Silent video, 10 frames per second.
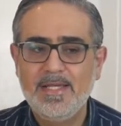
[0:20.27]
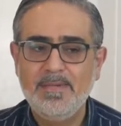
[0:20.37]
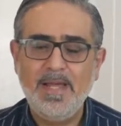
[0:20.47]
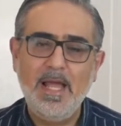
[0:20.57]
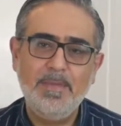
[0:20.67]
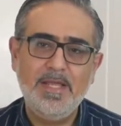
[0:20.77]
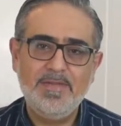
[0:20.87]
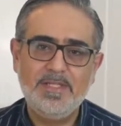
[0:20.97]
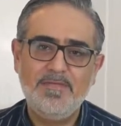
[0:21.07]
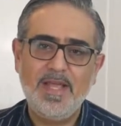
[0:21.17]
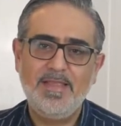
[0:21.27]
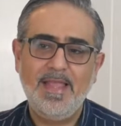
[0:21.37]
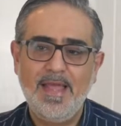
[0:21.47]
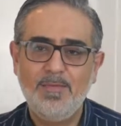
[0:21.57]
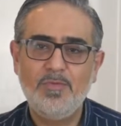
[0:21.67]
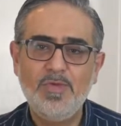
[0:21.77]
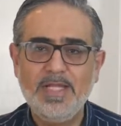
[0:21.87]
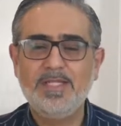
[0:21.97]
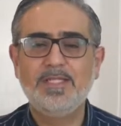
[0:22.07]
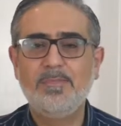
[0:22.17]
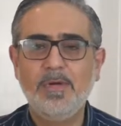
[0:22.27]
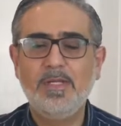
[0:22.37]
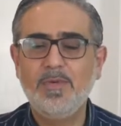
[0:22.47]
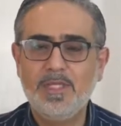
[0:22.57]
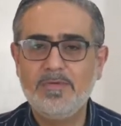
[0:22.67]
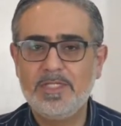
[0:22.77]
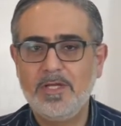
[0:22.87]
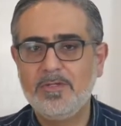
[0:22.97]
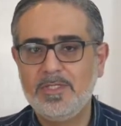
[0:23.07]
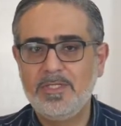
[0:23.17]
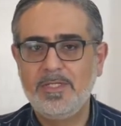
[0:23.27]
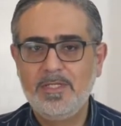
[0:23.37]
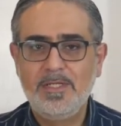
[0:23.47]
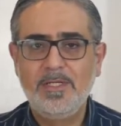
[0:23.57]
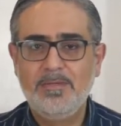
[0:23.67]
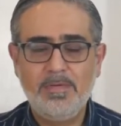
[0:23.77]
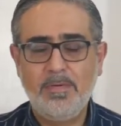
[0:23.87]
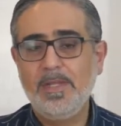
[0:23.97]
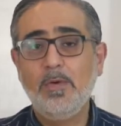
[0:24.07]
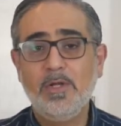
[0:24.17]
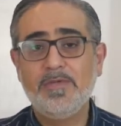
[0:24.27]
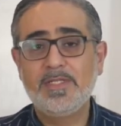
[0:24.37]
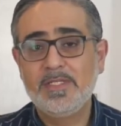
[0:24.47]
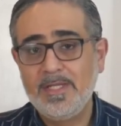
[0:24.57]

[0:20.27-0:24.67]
But how many of us have done that and were really disappointed with the results? Probably all of us.